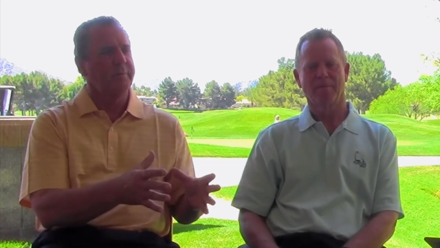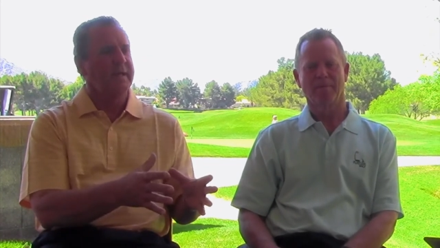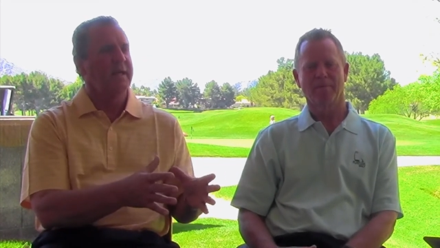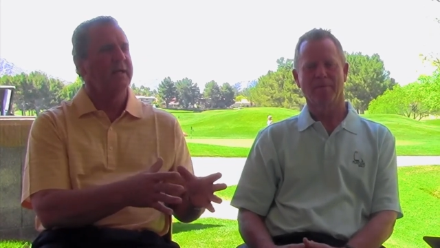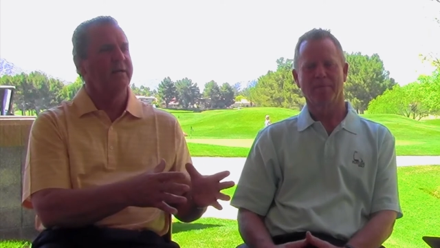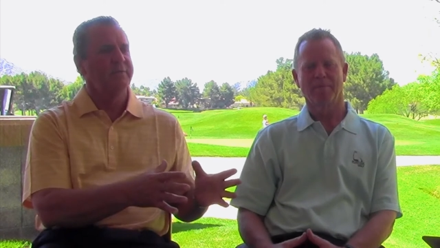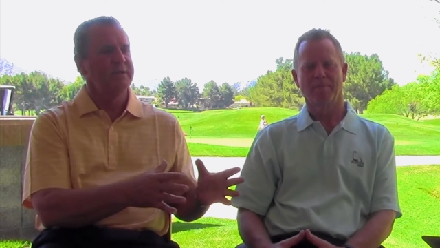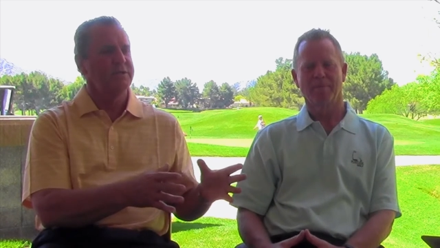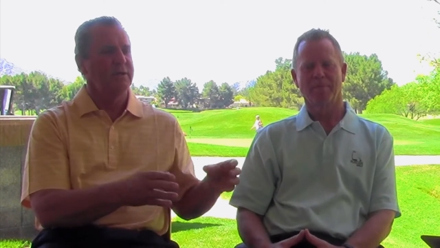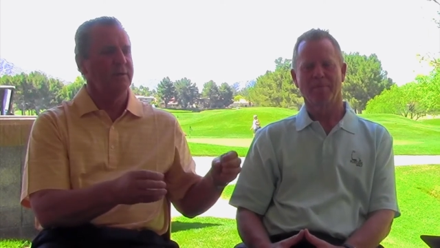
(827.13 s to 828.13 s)
Speaker 1: the, beginning of
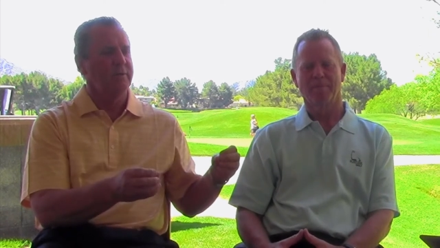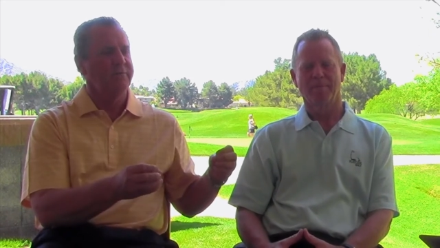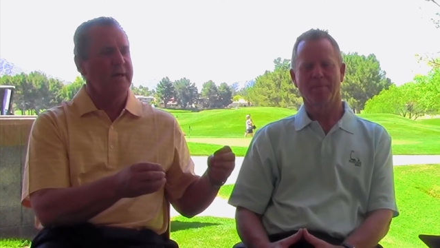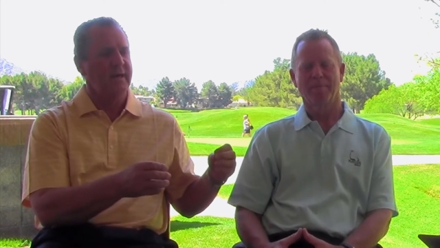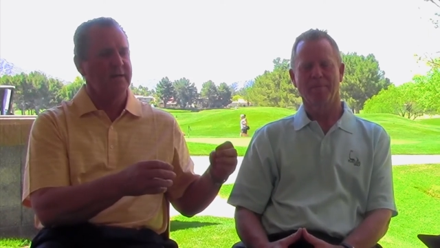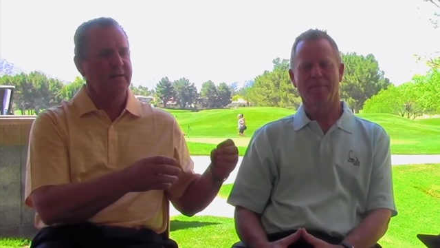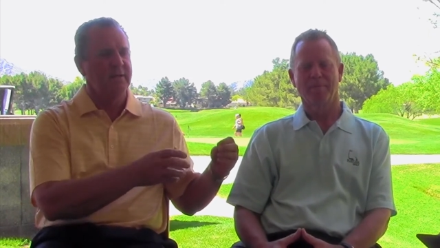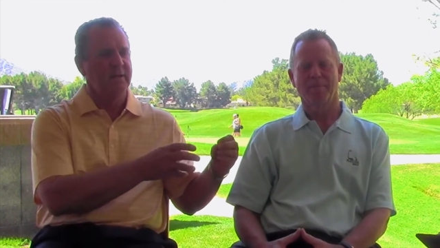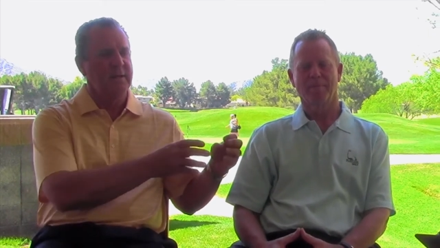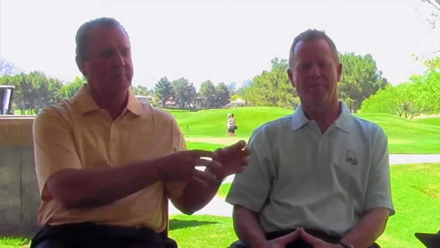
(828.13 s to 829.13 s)
this year, we've had
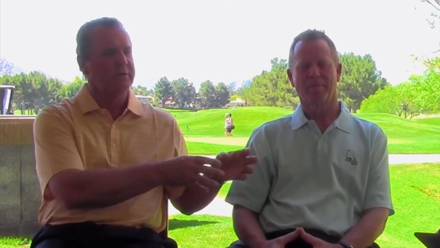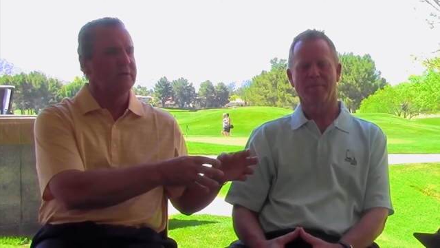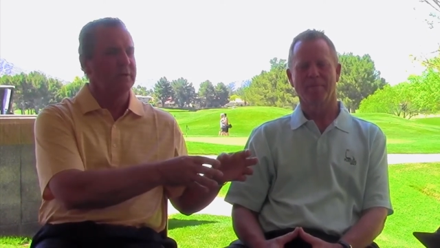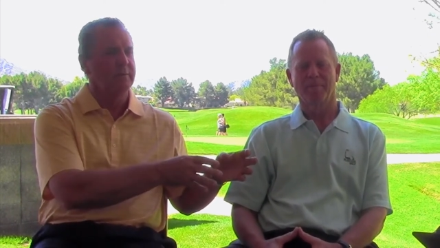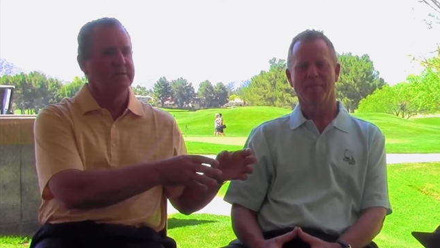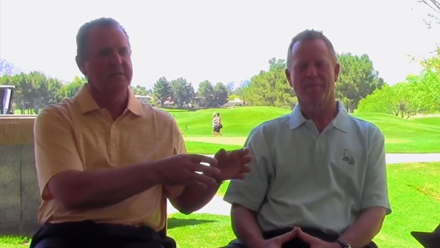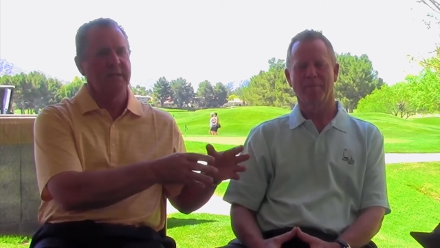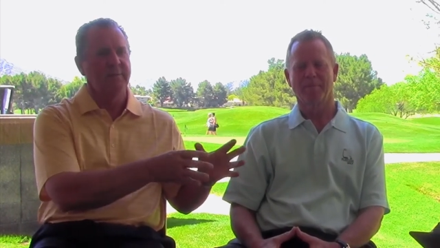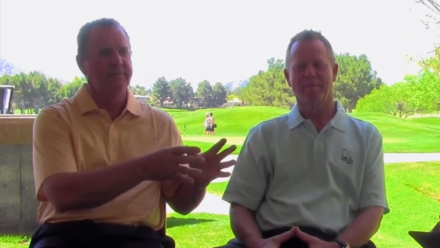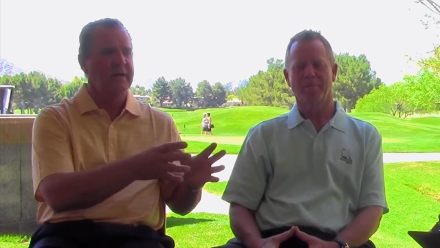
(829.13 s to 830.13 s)
a couple tournaments,
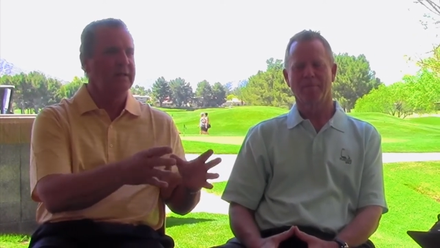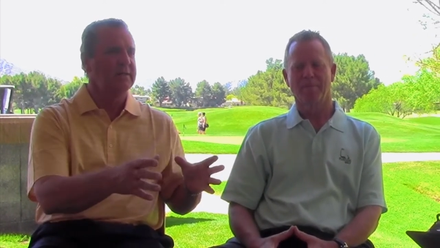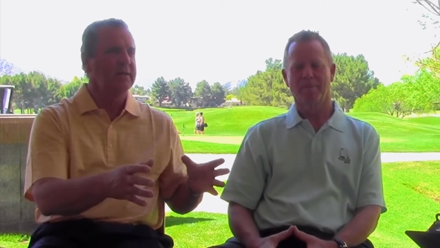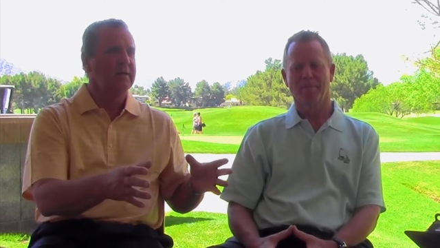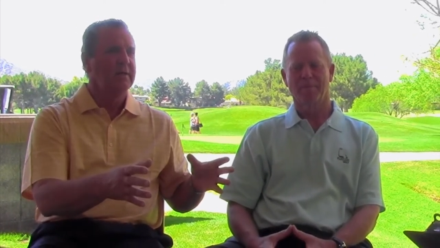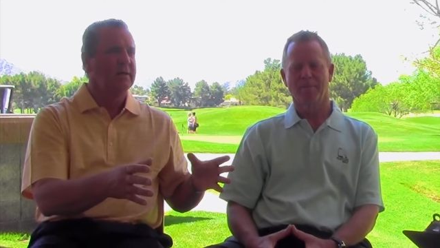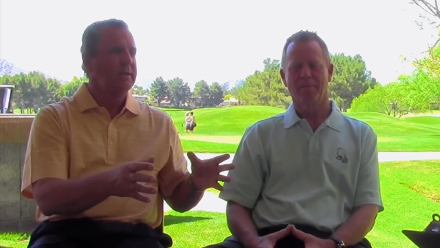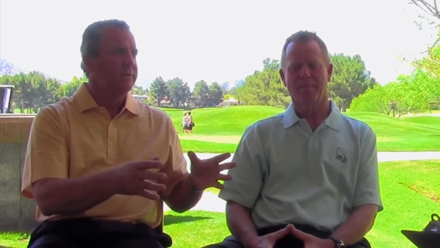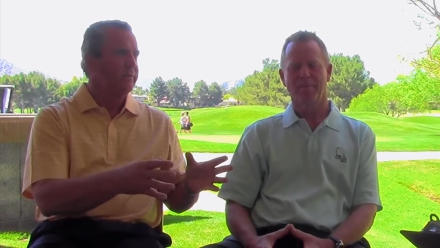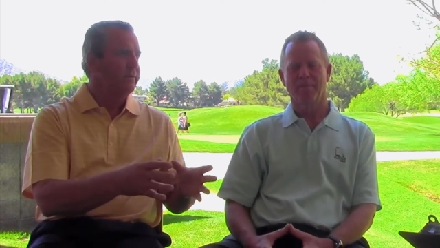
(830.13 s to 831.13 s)
and then we've had
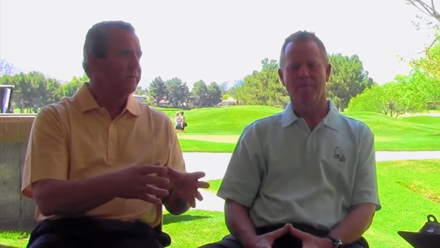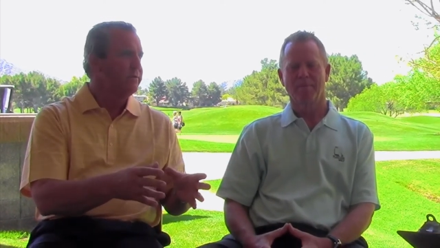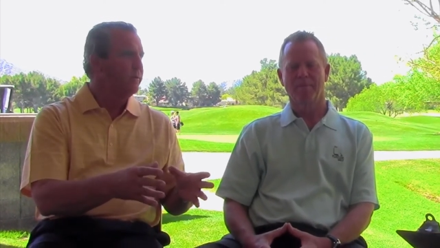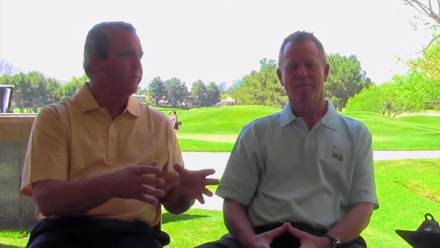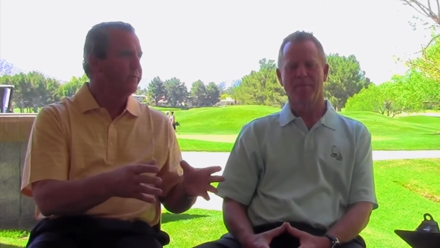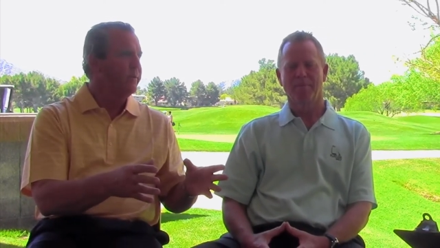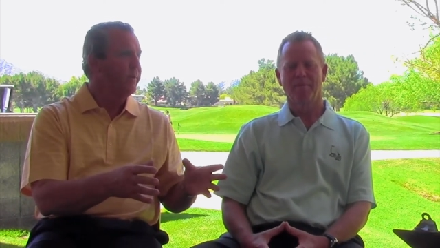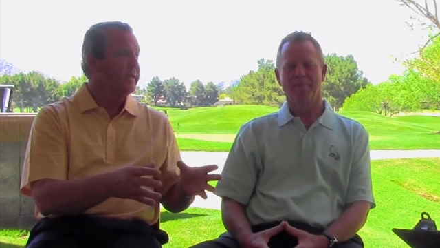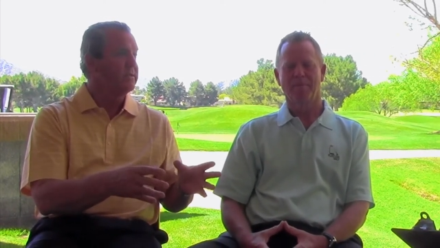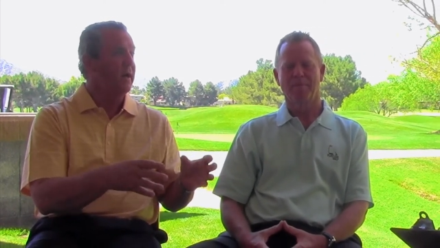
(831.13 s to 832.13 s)
three, two or three
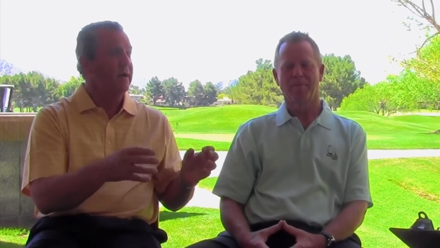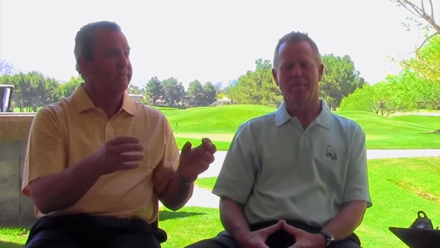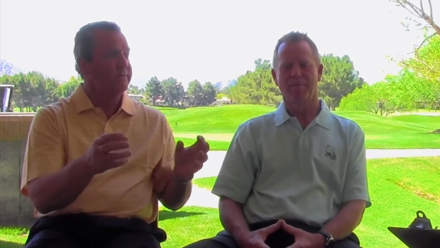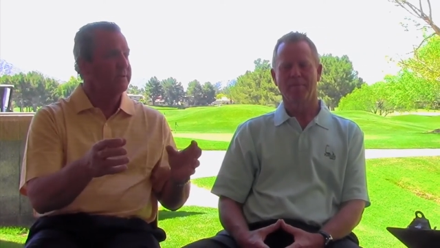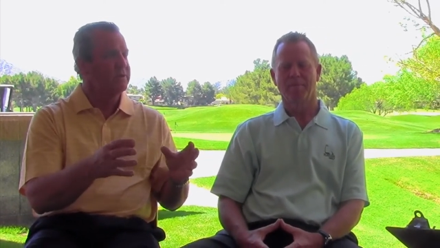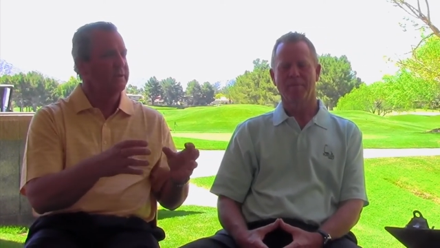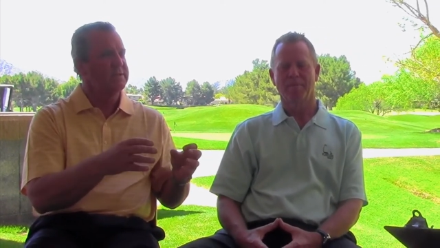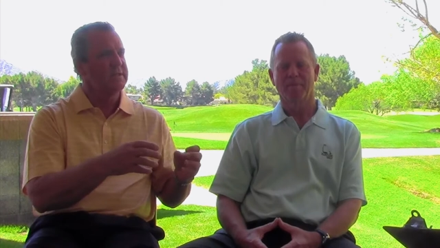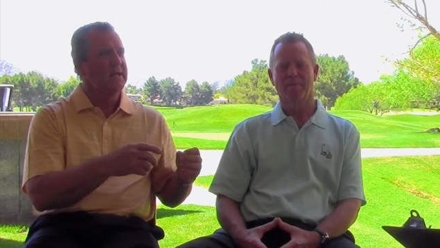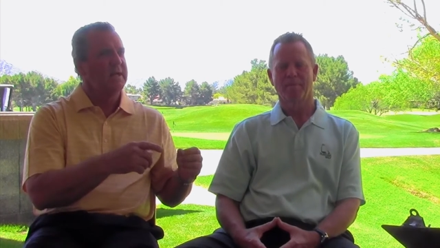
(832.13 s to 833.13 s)
weeks off. So
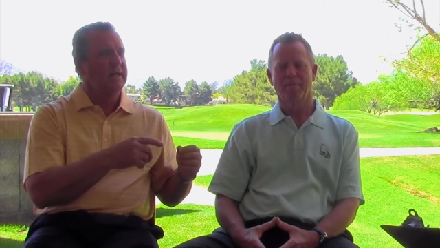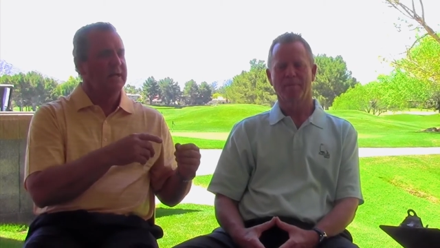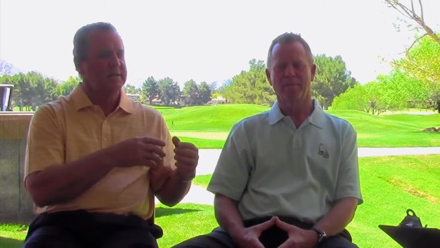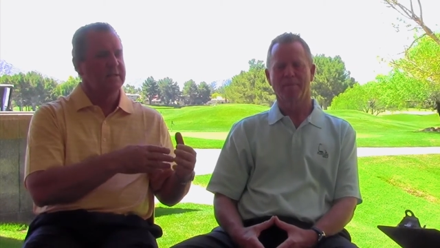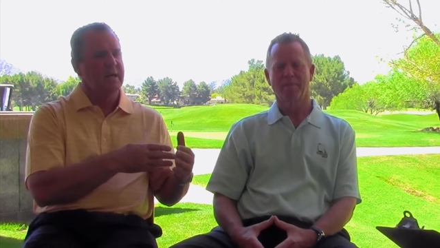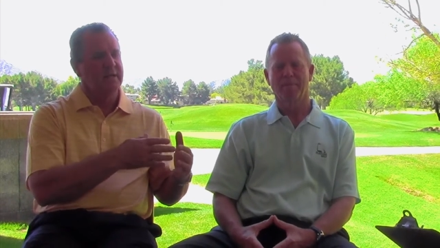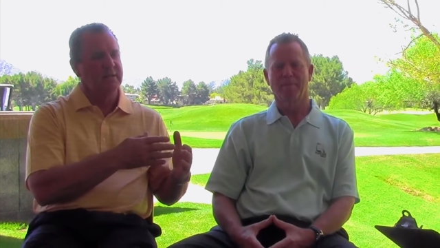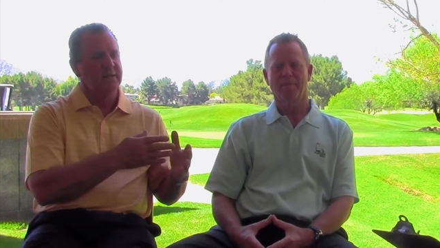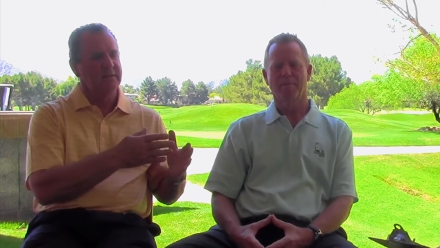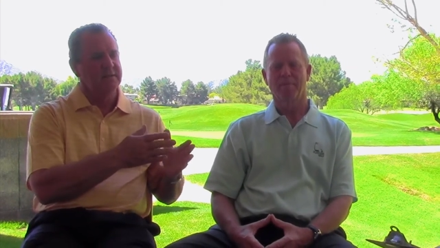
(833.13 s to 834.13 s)
it's it's kind
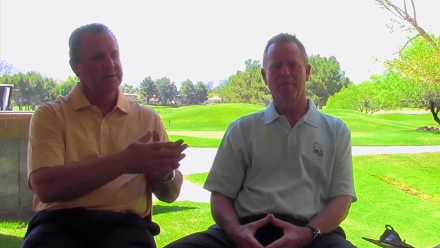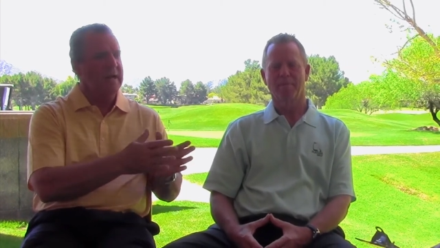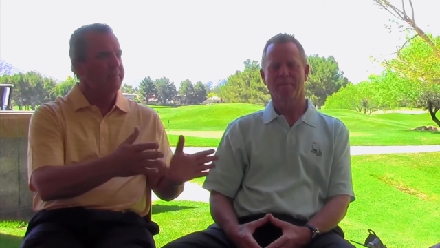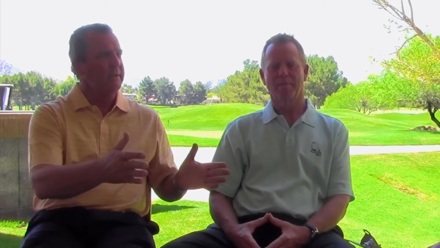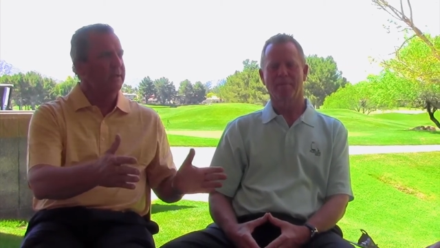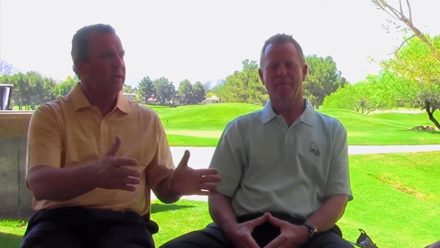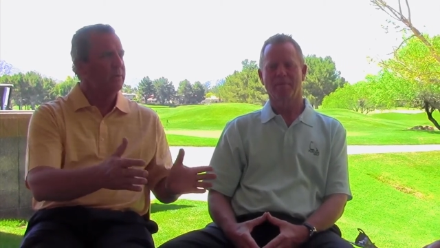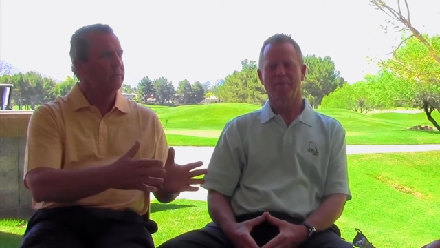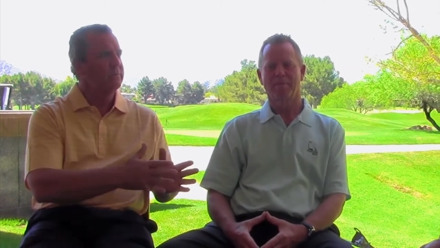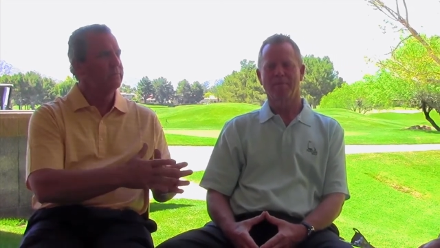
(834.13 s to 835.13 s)
of stop and
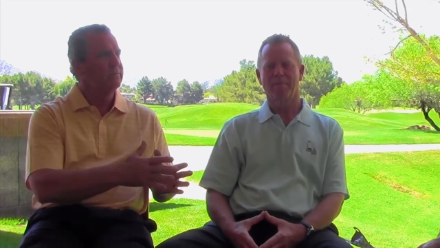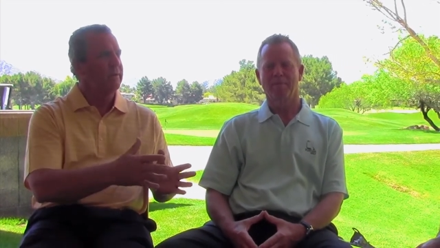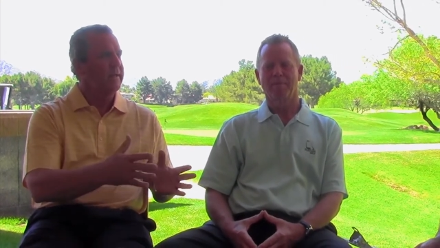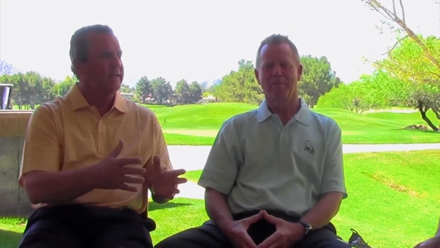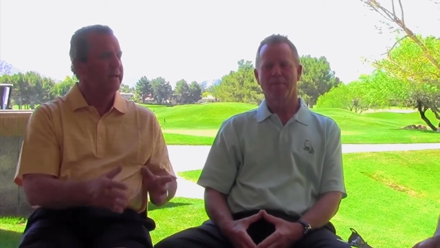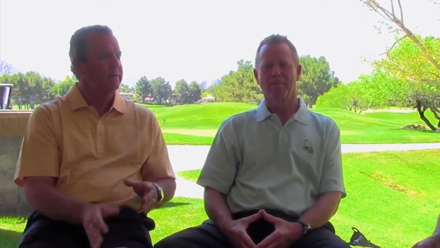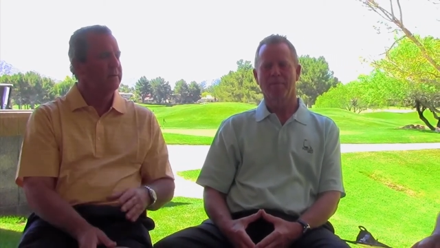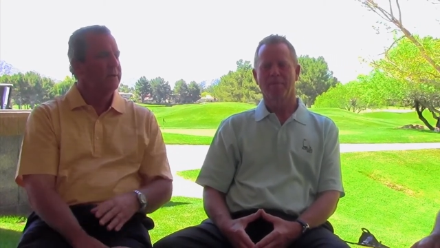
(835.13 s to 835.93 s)
go right now.